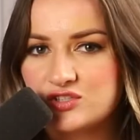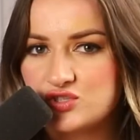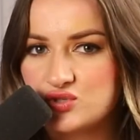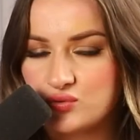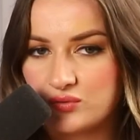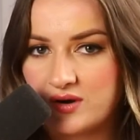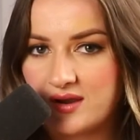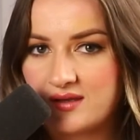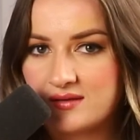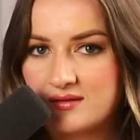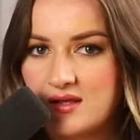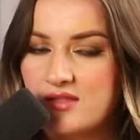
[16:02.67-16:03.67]
a
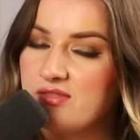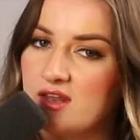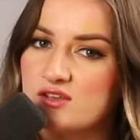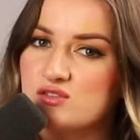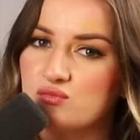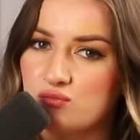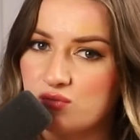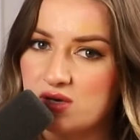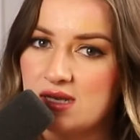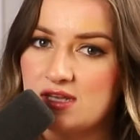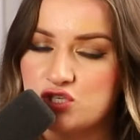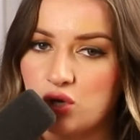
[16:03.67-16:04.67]
story that has
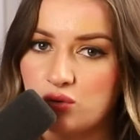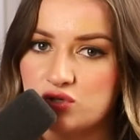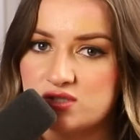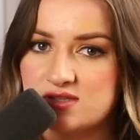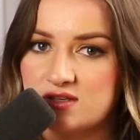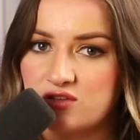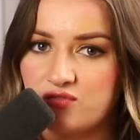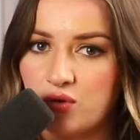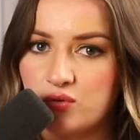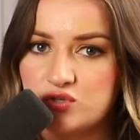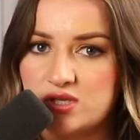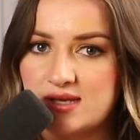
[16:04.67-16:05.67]
really shown Jacinda for
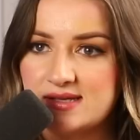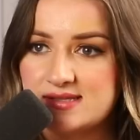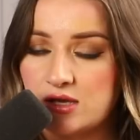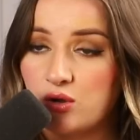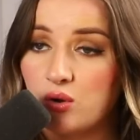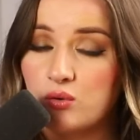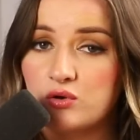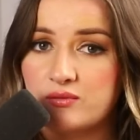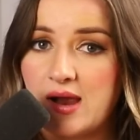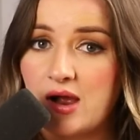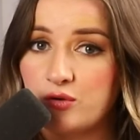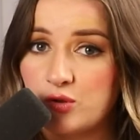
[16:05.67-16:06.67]
who she is and called her
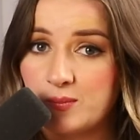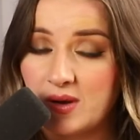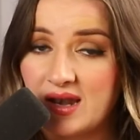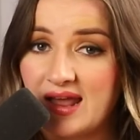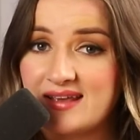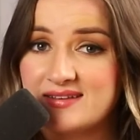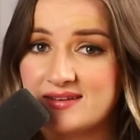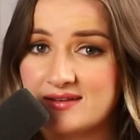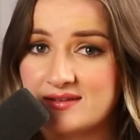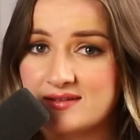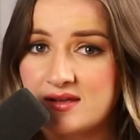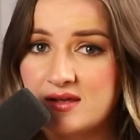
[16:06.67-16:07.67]
out on her
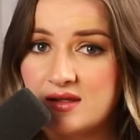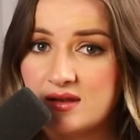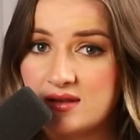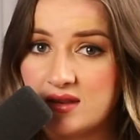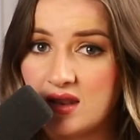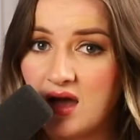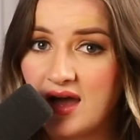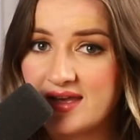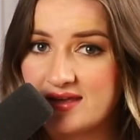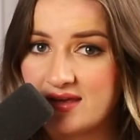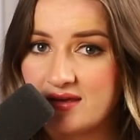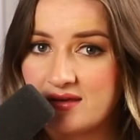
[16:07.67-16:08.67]
blatant
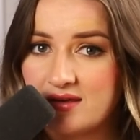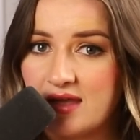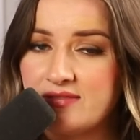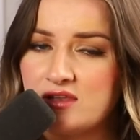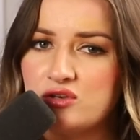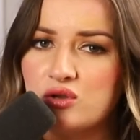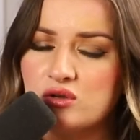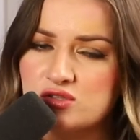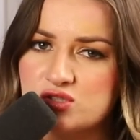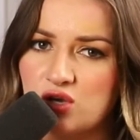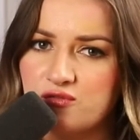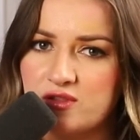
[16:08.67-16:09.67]
lying and then not
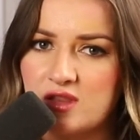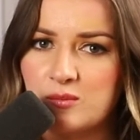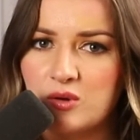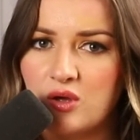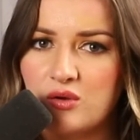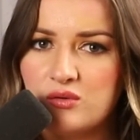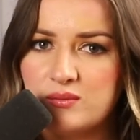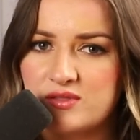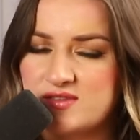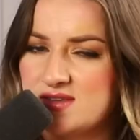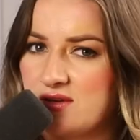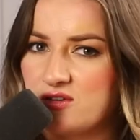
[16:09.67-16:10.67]
soften the blow
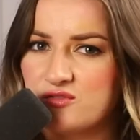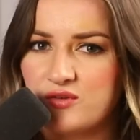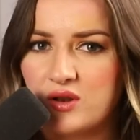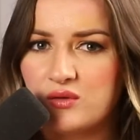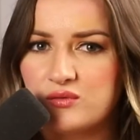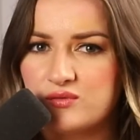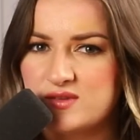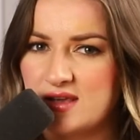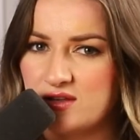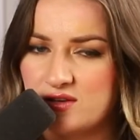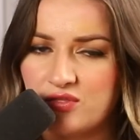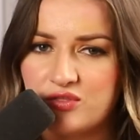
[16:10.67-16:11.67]
with second
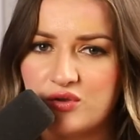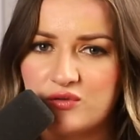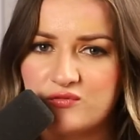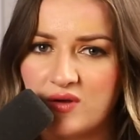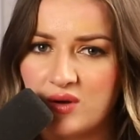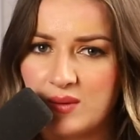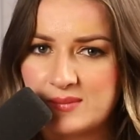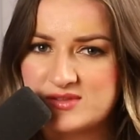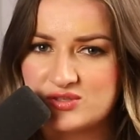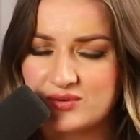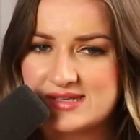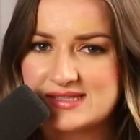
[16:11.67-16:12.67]
and third follow-up
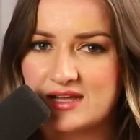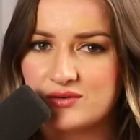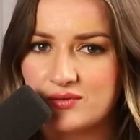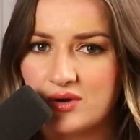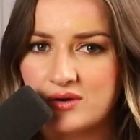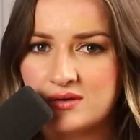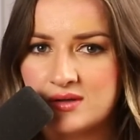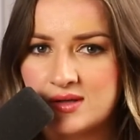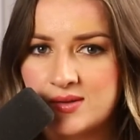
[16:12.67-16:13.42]
stories later on?